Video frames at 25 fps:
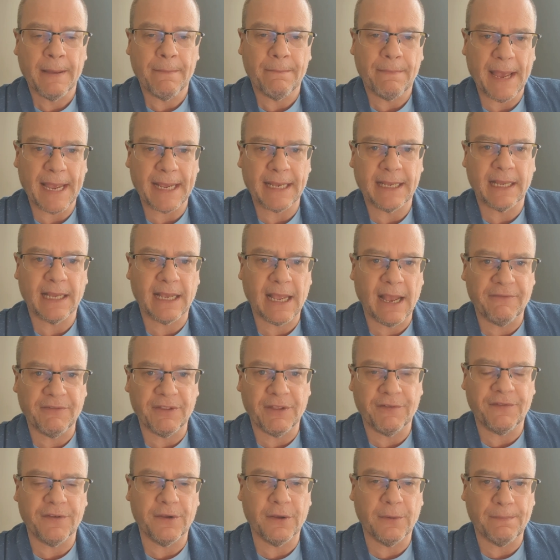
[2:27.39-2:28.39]
Banker cover
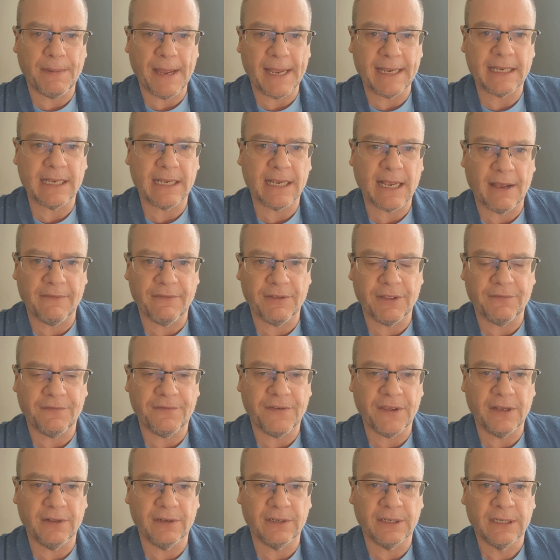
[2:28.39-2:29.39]
the field, banker cover the
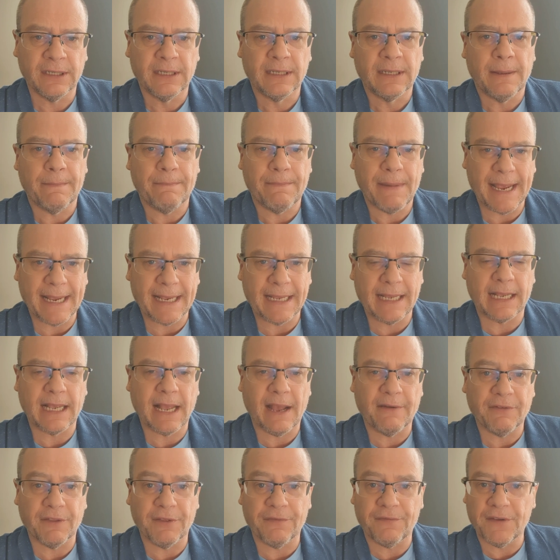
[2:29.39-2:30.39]
field, banker
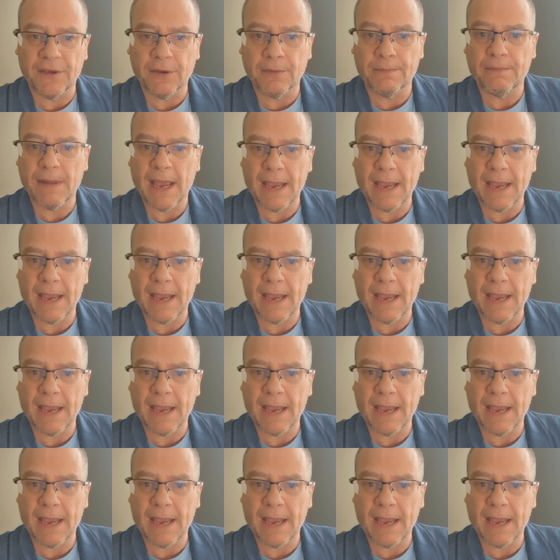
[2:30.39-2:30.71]
cover the field.